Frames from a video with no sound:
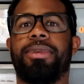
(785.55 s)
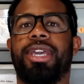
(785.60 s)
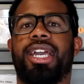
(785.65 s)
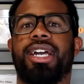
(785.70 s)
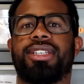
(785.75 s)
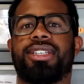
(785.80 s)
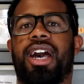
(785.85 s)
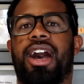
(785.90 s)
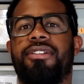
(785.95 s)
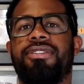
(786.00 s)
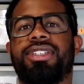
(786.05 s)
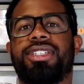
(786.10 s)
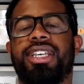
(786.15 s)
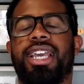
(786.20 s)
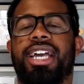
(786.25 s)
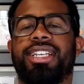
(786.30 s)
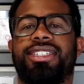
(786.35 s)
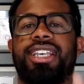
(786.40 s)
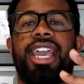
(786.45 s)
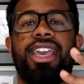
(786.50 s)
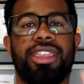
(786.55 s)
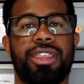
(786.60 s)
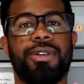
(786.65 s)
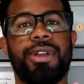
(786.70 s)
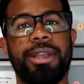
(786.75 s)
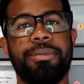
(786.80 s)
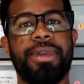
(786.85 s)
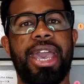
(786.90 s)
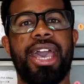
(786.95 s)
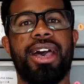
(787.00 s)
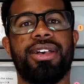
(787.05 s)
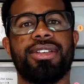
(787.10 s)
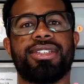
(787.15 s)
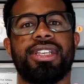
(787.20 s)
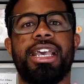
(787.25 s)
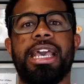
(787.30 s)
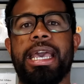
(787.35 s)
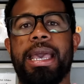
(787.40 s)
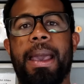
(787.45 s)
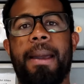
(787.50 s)
Because obviously I say 3
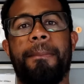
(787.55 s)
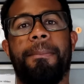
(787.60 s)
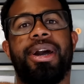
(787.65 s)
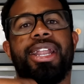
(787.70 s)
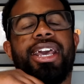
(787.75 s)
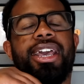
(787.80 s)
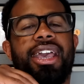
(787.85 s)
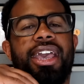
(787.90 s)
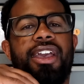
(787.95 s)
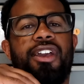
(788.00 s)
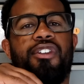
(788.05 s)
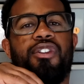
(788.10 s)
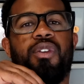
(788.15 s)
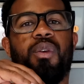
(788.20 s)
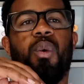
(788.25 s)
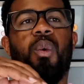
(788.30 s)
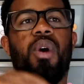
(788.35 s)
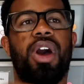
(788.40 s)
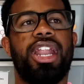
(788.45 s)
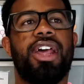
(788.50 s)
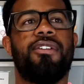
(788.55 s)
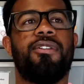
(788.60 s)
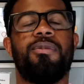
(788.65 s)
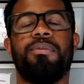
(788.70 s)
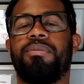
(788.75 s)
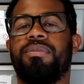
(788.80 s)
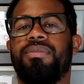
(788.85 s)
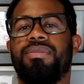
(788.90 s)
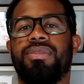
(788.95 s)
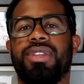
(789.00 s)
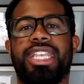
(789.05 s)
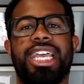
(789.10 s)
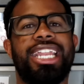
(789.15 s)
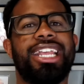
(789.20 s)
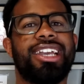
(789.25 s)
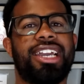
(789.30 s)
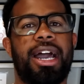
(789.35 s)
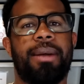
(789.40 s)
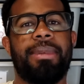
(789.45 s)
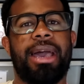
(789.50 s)
males, but if one of them
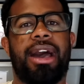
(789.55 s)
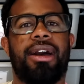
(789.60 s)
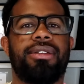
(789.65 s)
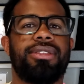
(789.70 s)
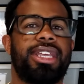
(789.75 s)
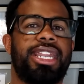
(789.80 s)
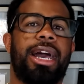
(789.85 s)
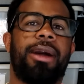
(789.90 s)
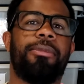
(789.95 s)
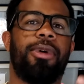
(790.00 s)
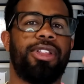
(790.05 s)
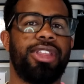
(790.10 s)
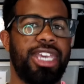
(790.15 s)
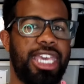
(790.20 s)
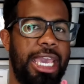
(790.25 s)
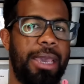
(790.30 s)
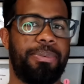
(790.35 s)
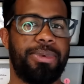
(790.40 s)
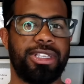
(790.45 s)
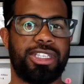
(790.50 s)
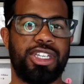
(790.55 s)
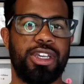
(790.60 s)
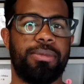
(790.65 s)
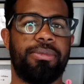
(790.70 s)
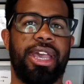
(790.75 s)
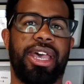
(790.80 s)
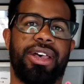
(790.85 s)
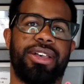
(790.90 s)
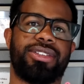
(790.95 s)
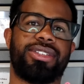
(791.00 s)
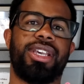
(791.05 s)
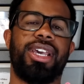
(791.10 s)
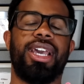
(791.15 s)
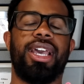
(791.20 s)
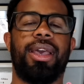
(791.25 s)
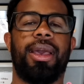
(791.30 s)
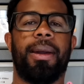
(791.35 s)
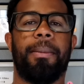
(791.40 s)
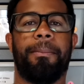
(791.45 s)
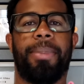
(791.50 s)
didn't come out, then I'm only keeping 2 males.
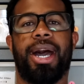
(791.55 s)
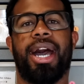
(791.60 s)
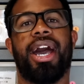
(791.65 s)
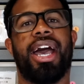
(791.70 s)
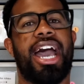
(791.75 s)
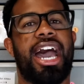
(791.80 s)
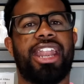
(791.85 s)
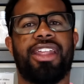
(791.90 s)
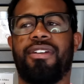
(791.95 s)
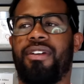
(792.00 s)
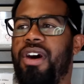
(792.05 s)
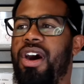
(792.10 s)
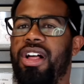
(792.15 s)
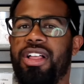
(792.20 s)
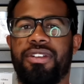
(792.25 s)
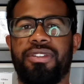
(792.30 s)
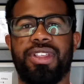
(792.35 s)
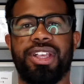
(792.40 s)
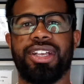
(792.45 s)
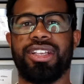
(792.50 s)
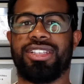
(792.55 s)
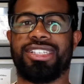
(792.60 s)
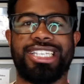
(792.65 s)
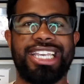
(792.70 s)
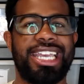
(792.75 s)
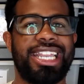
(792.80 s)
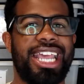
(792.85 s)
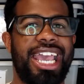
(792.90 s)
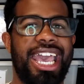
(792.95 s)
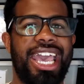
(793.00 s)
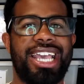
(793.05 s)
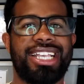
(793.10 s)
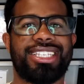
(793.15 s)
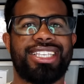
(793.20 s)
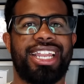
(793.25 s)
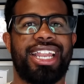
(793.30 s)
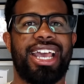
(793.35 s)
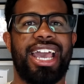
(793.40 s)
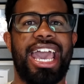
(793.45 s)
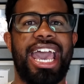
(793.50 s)
But out of all of the 10 eggs
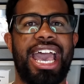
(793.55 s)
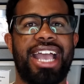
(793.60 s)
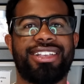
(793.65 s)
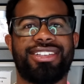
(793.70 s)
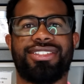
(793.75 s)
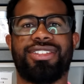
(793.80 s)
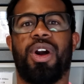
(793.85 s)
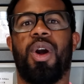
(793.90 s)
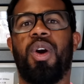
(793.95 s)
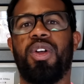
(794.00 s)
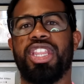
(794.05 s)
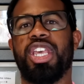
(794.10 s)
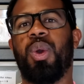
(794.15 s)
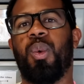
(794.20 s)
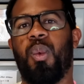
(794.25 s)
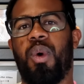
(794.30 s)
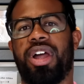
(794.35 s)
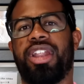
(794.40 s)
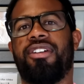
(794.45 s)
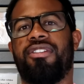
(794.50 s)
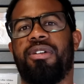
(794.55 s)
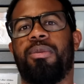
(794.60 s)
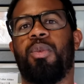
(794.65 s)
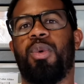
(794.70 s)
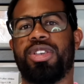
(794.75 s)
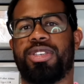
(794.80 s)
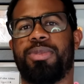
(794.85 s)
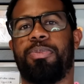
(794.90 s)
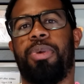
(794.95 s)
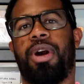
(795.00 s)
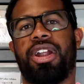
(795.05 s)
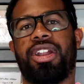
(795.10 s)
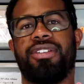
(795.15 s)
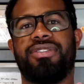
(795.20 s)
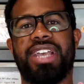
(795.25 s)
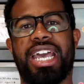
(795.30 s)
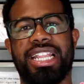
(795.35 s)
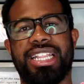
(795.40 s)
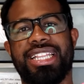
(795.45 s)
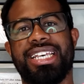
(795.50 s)
that I hatched, only 1 of them was part
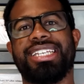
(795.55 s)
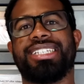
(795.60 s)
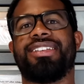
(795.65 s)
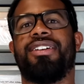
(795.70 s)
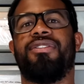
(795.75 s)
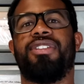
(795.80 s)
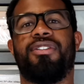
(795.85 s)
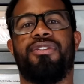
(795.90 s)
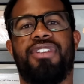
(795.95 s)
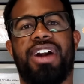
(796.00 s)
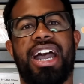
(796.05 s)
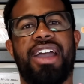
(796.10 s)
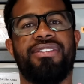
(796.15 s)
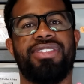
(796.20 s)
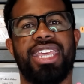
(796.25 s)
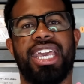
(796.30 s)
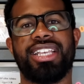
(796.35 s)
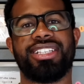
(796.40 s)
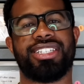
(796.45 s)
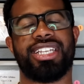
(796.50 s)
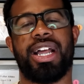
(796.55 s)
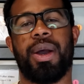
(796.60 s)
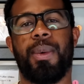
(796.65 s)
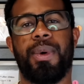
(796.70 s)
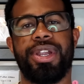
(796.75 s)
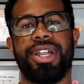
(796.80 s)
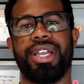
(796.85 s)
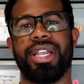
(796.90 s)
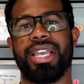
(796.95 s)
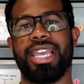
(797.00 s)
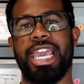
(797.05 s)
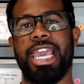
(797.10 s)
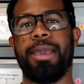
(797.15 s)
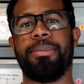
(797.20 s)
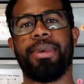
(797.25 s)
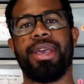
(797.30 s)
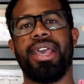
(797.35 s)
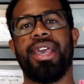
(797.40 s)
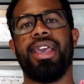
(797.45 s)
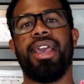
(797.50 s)
of that list of the 5 things that I wanted to keep.